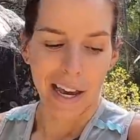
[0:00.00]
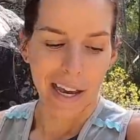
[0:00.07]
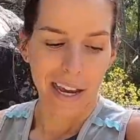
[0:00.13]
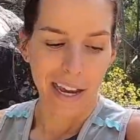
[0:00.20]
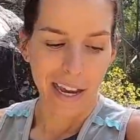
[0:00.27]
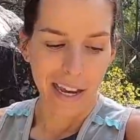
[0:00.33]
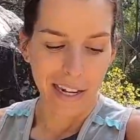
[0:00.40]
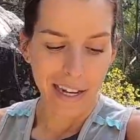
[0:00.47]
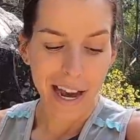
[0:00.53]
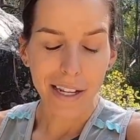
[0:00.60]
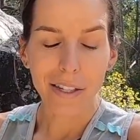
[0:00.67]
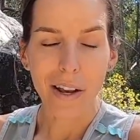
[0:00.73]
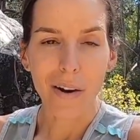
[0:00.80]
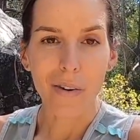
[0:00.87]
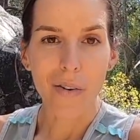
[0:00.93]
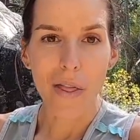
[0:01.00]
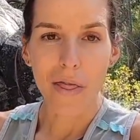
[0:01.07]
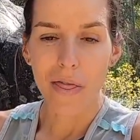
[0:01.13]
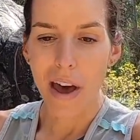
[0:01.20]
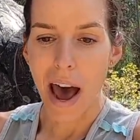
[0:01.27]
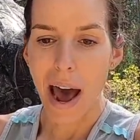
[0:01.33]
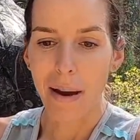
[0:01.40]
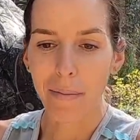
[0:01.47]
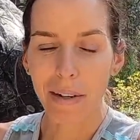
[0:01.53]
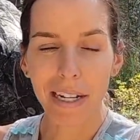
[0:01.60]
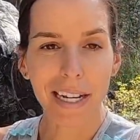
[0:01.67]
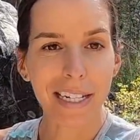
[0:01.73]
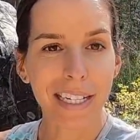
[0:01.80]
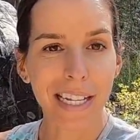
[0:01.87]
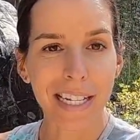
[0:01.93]
And yeah, so I'm gonna
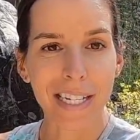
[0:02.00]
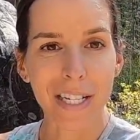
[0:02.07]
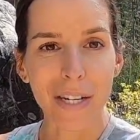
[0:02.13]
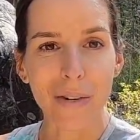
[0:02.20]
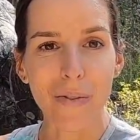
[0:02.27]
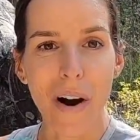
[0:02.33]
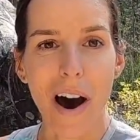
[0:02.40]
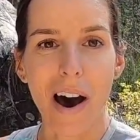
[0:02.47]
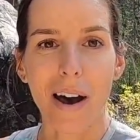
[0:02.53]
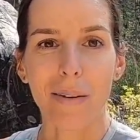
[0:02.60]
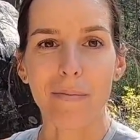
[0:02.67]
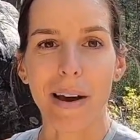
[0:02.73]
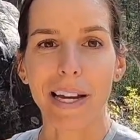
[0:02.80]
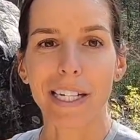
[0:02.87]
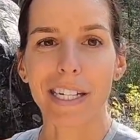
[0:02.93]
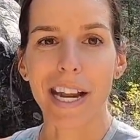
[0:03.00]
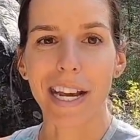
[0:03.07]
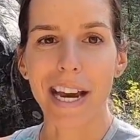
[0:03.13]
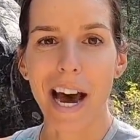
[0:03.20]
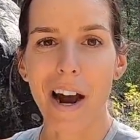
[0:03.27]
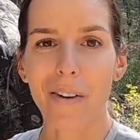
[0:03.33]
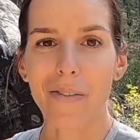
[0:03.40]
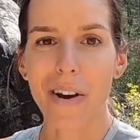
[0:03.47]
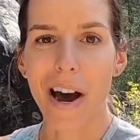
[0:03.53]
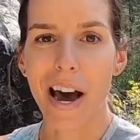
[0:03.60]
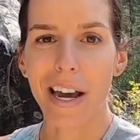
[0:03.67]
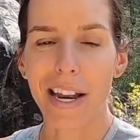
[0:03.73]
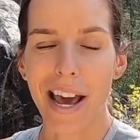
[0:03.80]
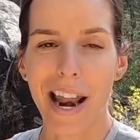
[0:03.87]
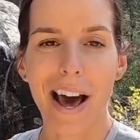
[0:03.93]
continue on my shakeout
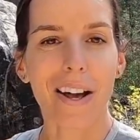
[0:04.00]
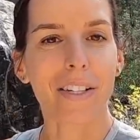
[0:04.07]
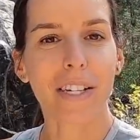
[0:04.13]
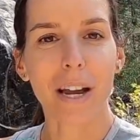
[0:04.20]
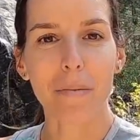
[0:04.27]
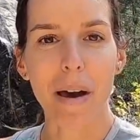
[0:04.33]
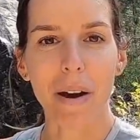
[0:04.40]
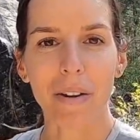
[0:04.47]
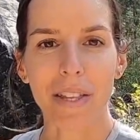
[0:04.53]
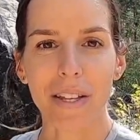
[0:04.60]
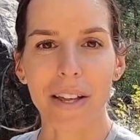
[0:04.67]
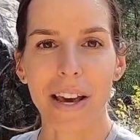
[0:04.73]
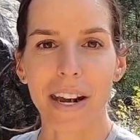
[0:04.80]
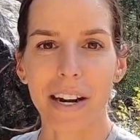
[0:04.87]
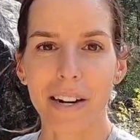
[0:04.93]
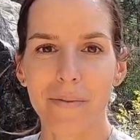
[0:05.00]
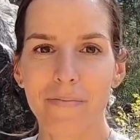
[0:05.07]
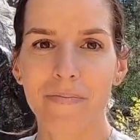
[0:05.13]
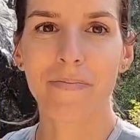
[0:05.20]
run, and I'll check back with you later.